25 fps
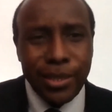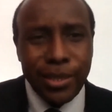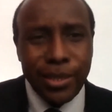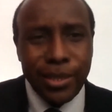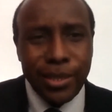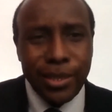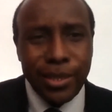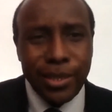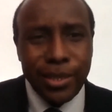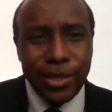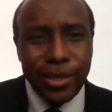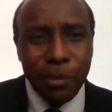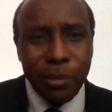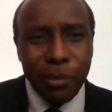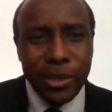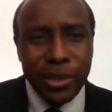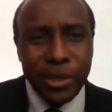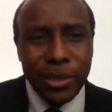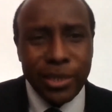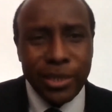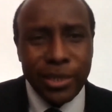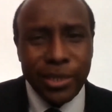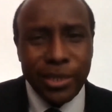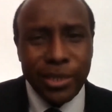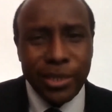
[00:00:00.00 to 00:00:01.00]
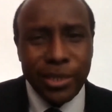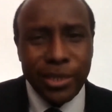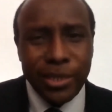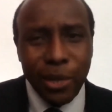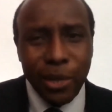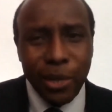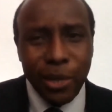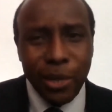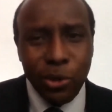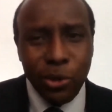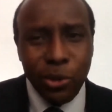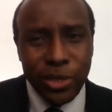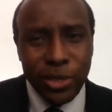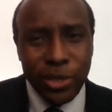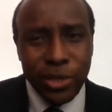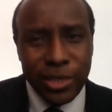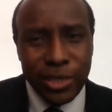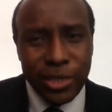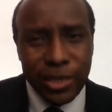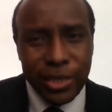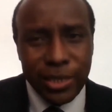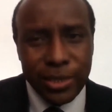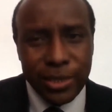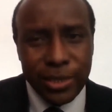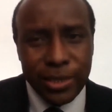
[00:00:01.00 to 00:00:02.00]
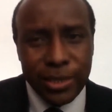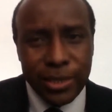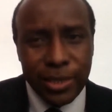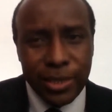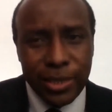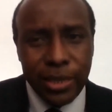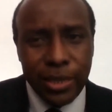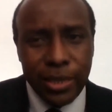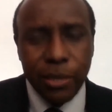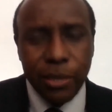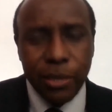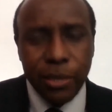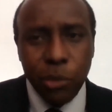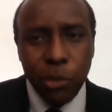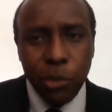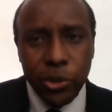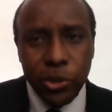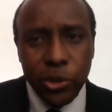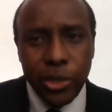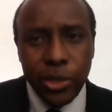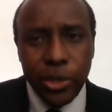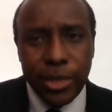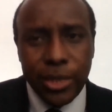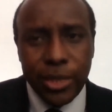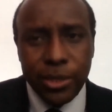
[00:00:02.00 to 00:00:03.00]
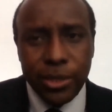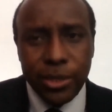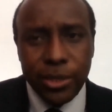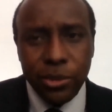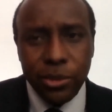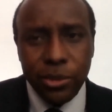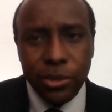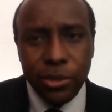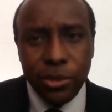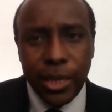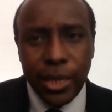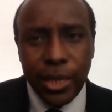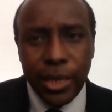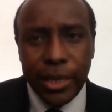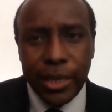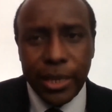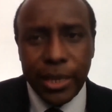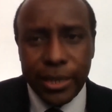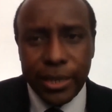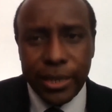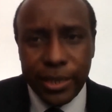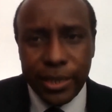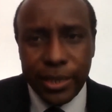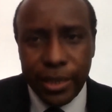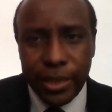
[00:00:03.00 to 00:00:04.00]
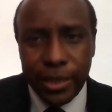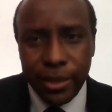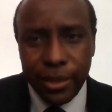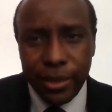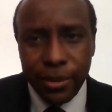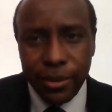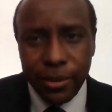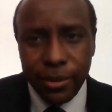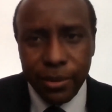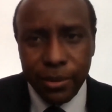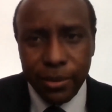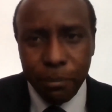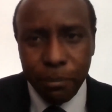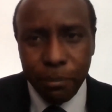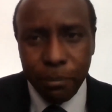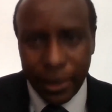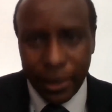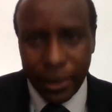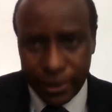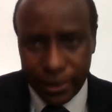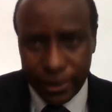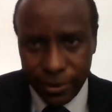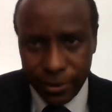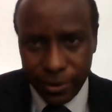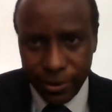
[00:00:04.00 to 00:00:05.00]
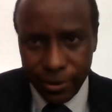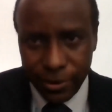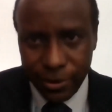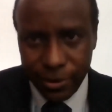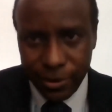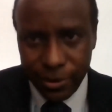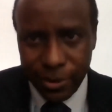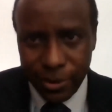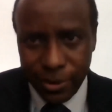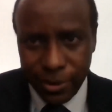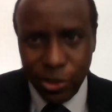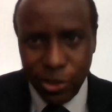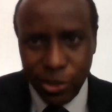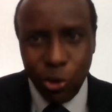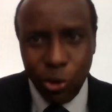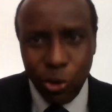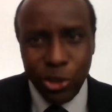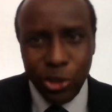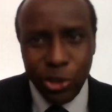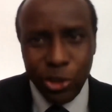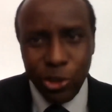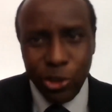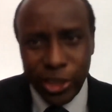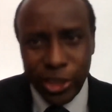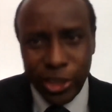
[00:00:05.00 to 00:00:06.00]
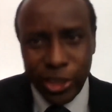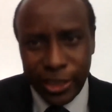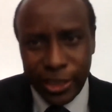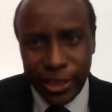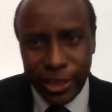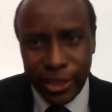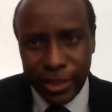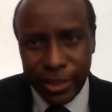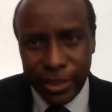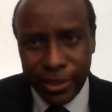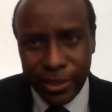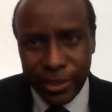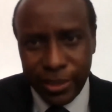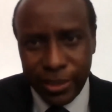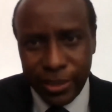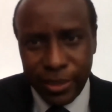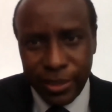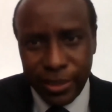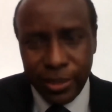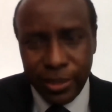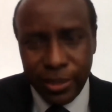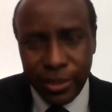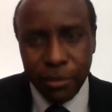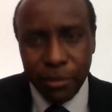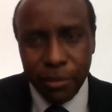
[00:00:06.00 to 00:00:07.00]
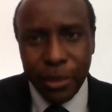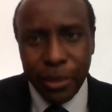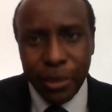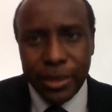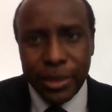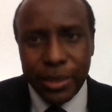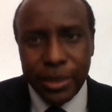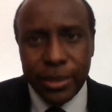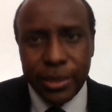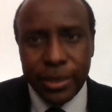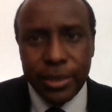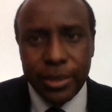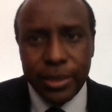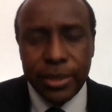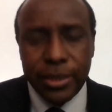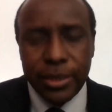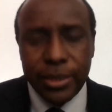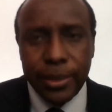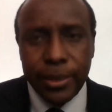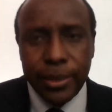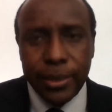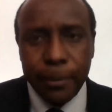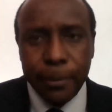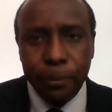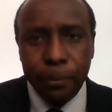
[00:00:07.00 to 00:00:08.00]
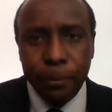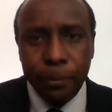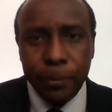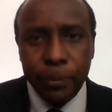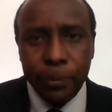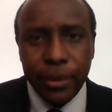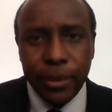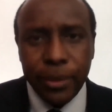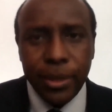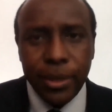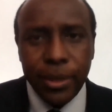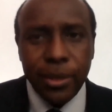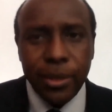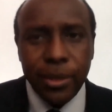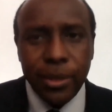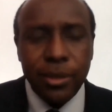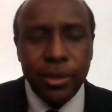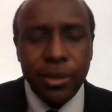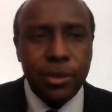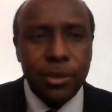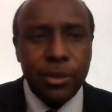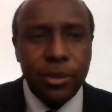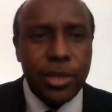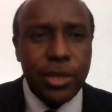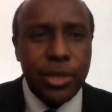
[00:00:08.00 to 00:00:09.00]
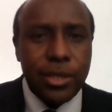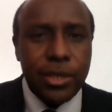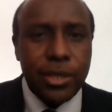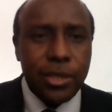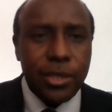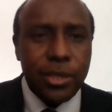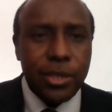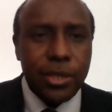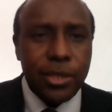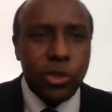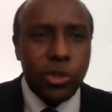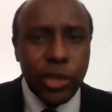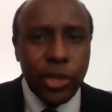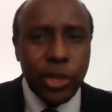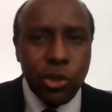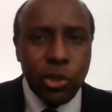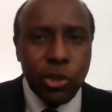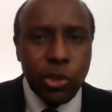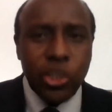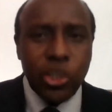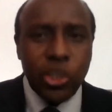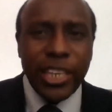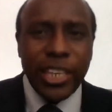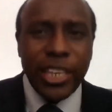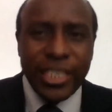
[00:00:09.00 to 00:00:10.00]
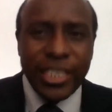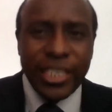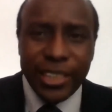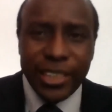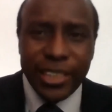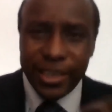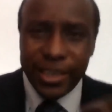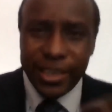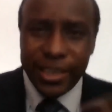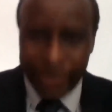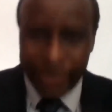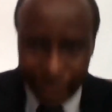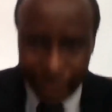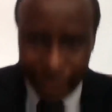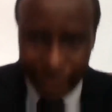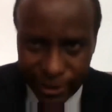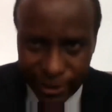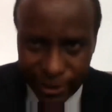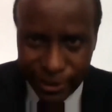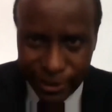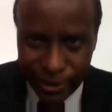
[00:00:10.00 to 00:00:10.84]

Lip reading: interpretation is by coincidence. The model doesn't use a linear pattern. It's called Gaussian, but it is, it's already called integrated